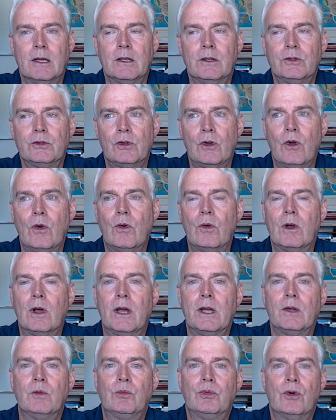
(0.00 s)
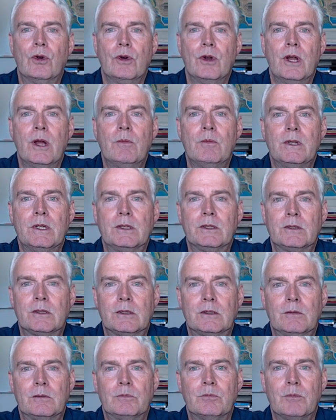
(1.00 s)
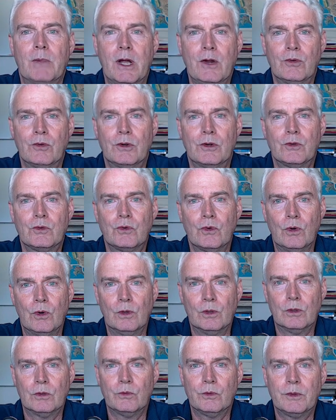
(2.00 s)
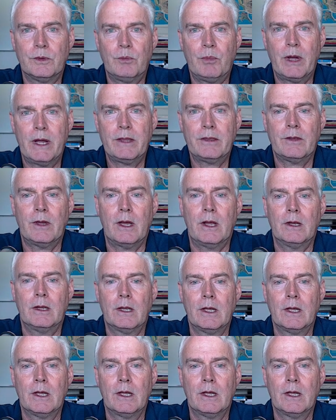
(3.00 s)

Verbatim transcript: So I can program this microcontroller with Python.